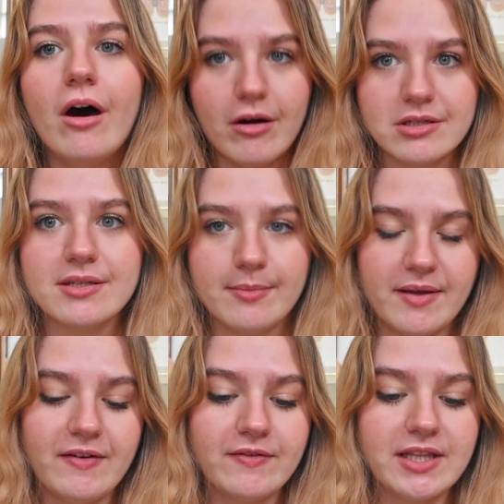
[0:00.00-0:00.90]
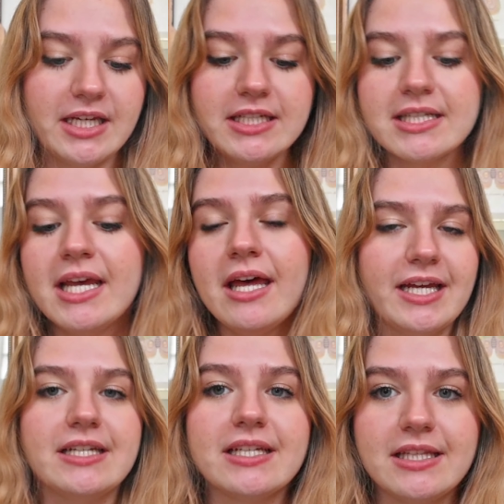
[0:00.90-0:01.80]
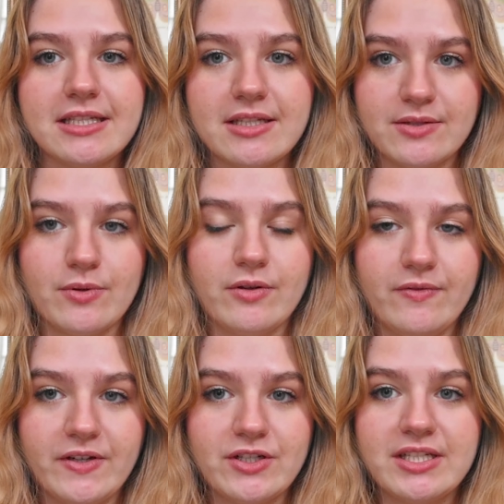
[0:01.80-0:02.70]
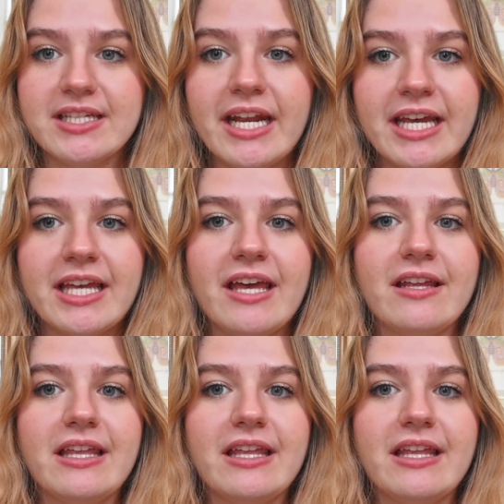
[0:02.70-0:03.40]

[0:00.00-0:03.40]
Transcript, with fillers: are some of my favorite things. And in this historical fiction setting,